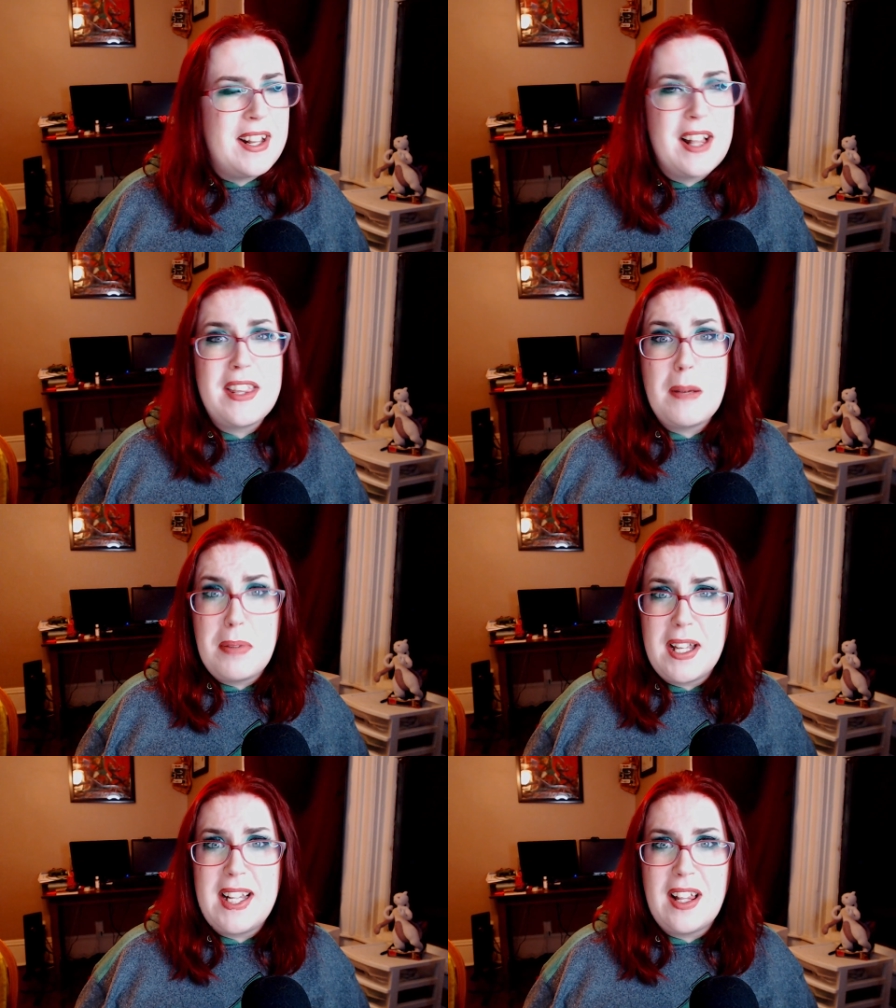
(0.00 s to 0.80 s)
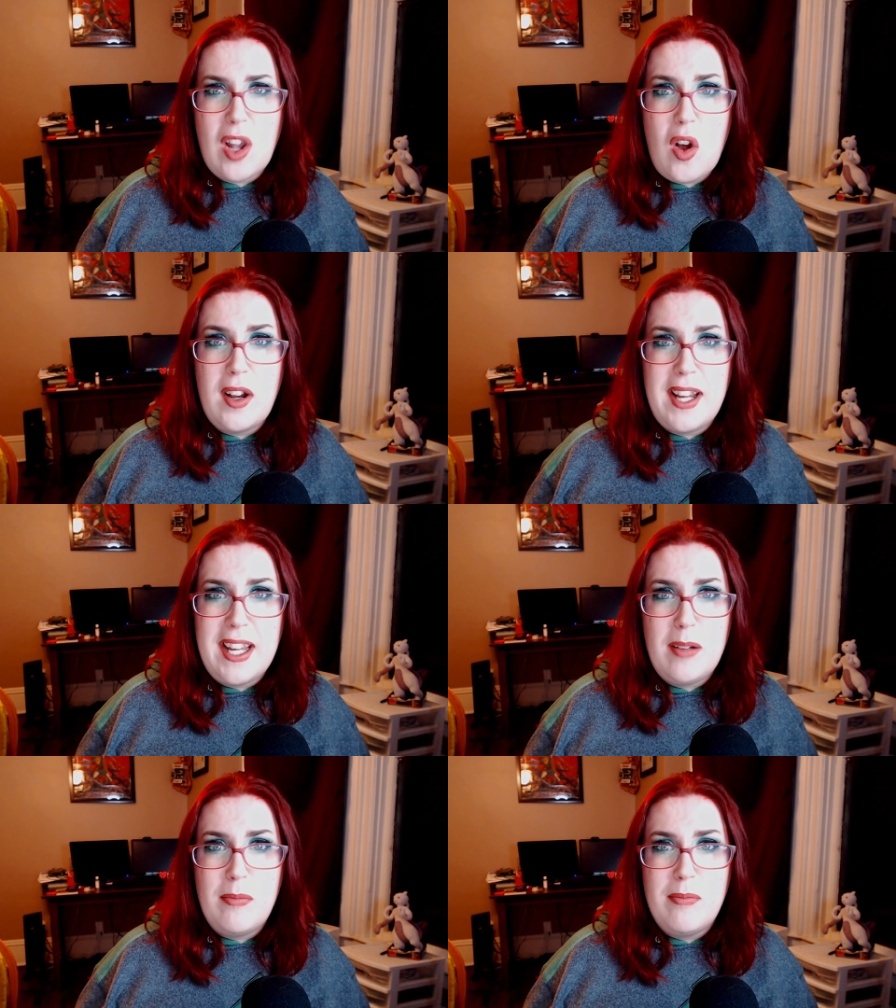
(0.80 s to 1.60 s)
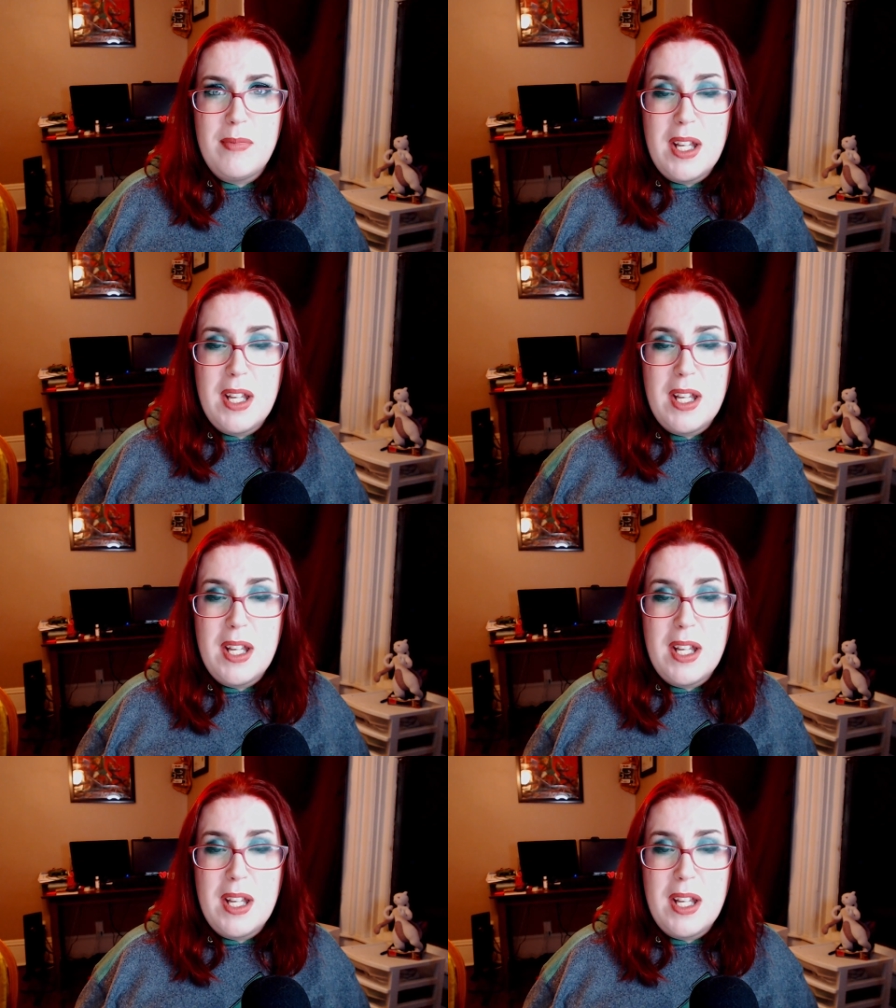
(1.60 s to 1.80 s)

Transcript: that they played a long game.